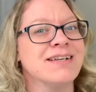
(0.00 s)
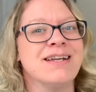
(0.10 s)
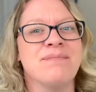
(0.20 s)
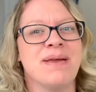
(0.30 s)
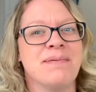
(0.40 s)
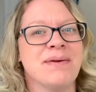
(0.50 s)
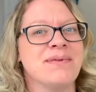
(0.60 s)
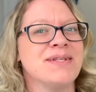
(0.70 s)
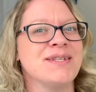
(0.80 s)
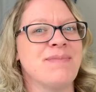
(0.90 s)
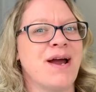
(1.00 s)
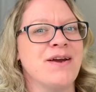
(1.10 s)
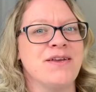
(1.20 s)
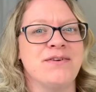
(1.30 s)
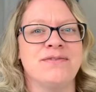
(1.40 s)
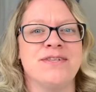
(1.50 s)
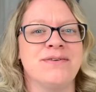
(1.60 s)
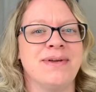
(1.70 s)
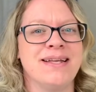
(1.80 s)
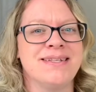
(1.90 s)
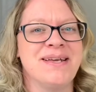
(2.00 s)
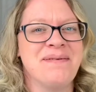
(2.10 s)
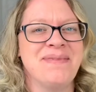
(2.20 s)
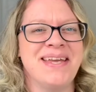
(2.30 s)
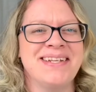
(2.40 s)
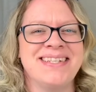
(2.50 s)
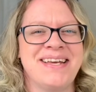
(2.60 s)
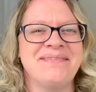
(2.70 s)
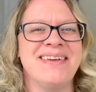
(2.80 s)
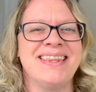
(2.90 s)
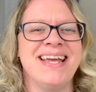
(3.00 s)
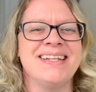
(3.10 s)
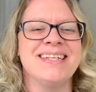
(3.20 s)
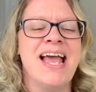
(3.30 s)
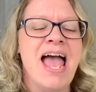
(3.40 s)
and maybe it will inspire you to get something done with it.